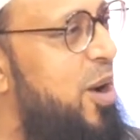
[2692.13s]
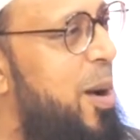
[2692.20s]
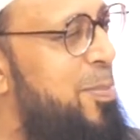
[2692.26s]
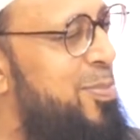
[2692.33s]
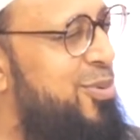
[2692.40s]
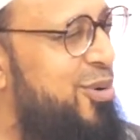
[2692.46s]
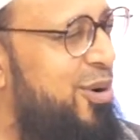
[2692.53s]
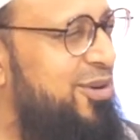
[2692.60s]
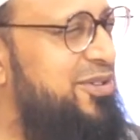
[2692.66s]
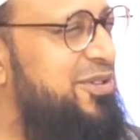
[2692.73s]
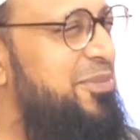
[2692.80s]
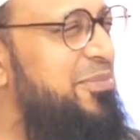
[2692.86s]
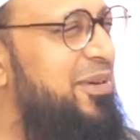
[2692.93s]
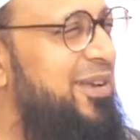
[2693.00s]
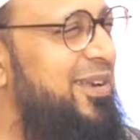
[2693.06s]

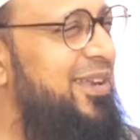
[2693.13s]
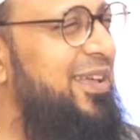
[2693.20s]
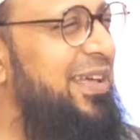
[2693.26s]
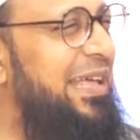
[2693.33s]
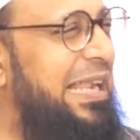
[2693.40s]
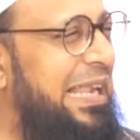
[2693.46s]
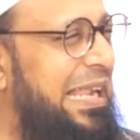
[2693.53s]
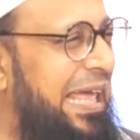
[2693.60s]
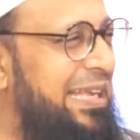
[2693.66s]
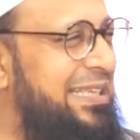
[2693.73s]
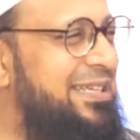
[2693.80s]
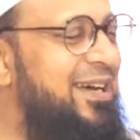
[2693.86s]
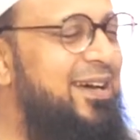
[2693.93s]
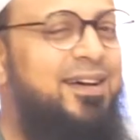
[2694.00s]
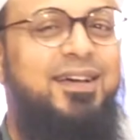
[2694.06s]
approximately
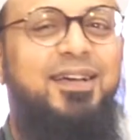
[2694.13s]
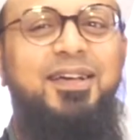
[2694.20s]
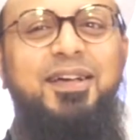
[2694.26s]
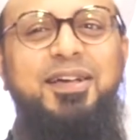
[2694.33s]
later,